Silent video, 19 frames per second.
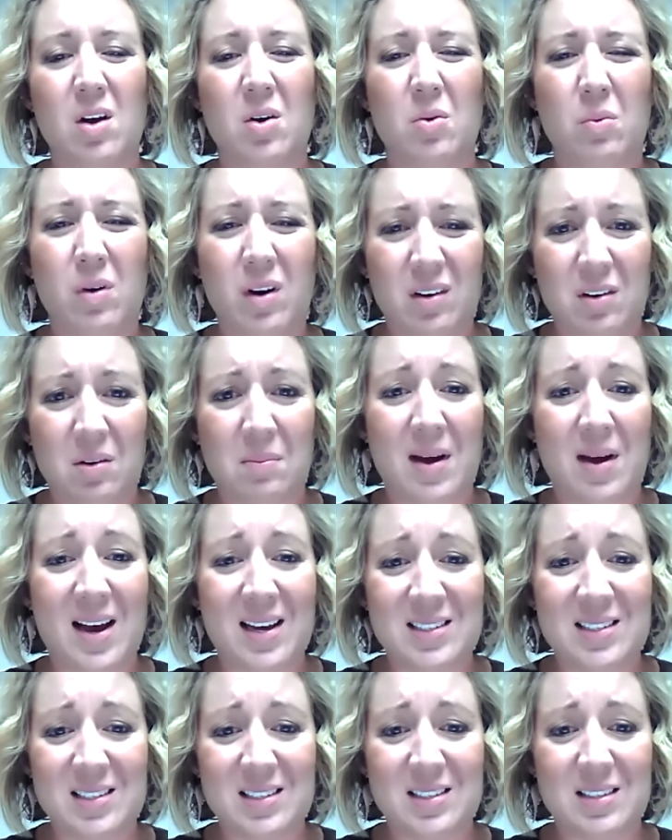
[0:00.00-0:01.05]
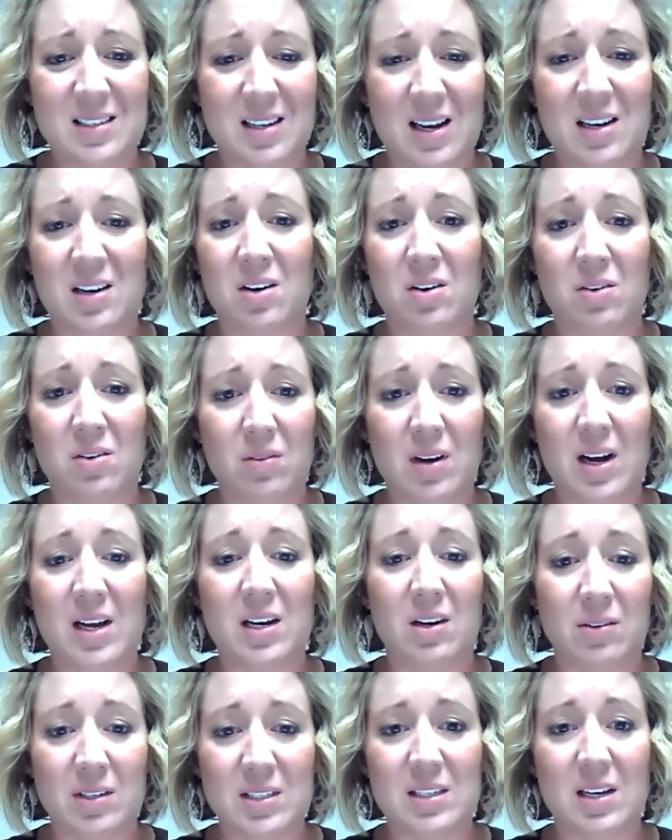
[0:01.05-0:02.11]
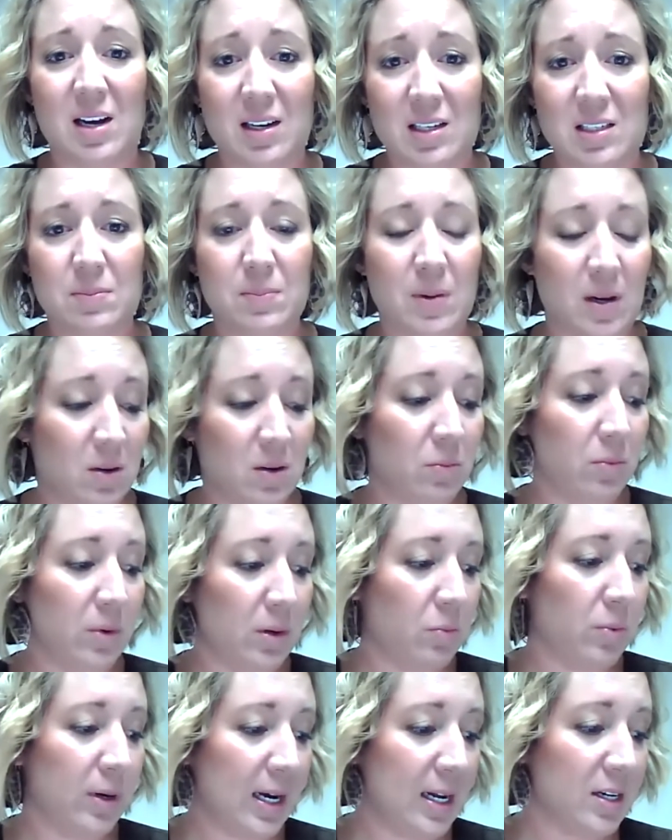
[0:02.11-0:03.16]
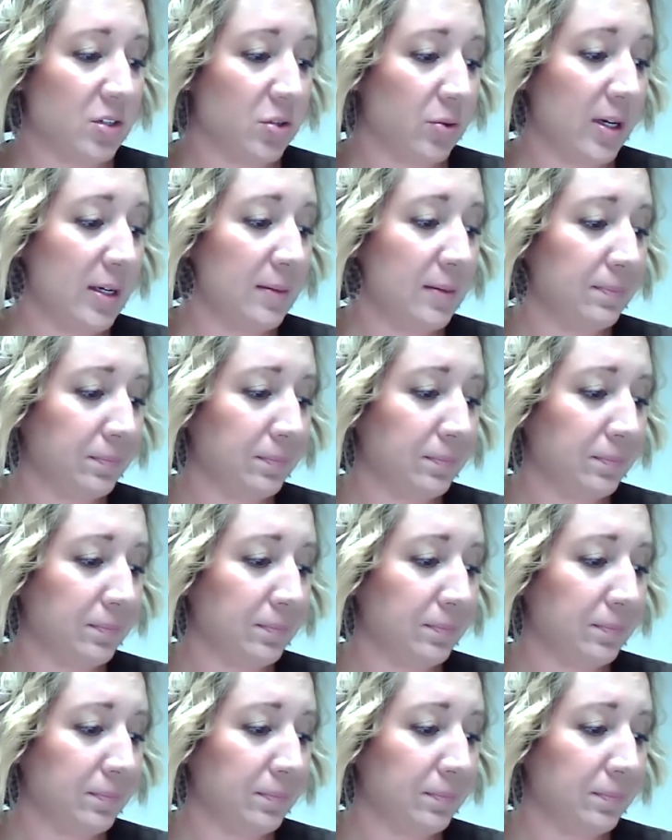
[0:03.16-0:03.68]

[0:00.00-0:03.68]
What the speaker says: Wear your masks. I know it sucks, but we got to do it.